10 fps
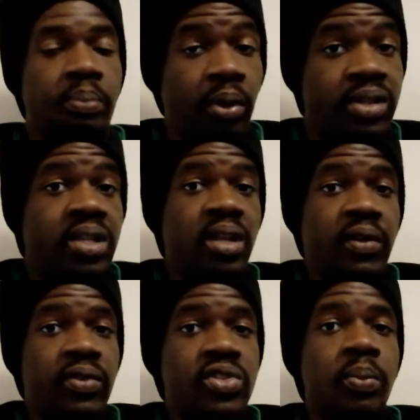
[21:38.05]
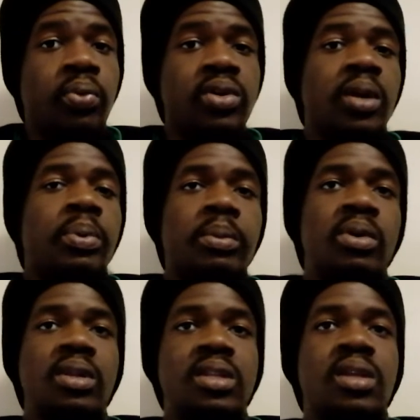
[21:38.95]
particularly if you support a
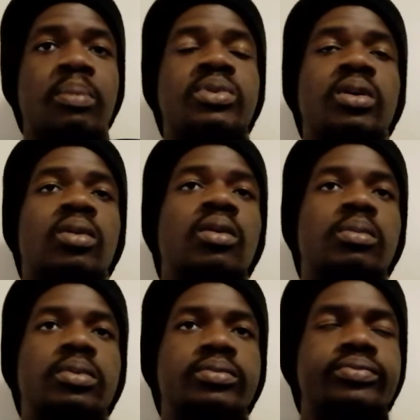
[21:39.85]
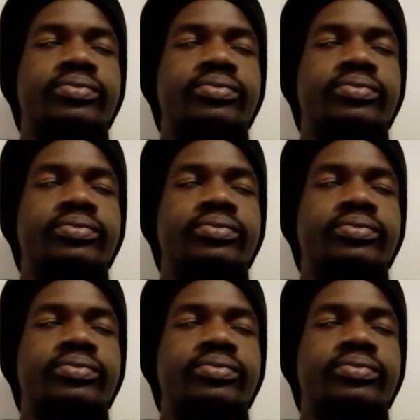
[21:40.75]
Premier League top tier club.